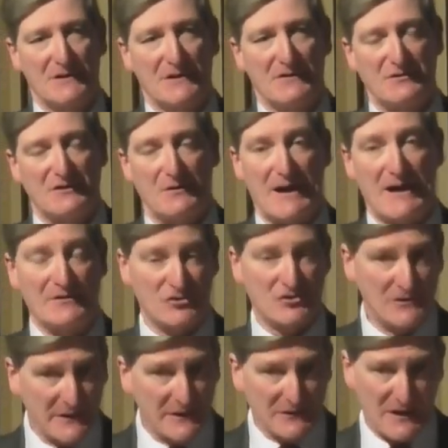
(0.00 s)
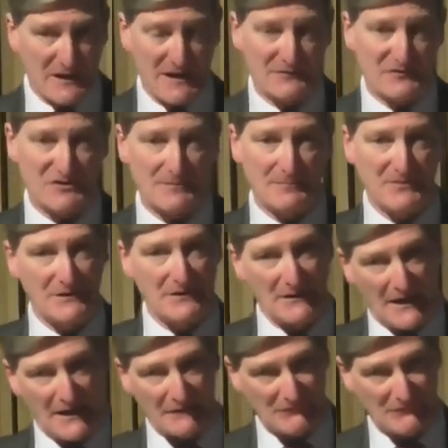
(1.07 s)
So actually, to have somebody like